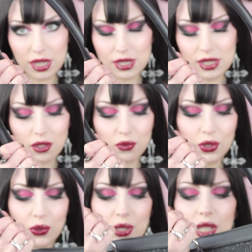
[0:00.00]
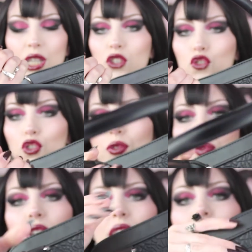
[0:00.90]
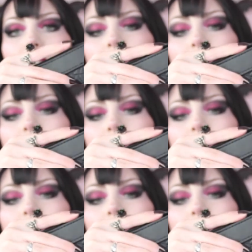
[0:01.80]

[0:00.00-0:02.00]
size cell phone, it should fit.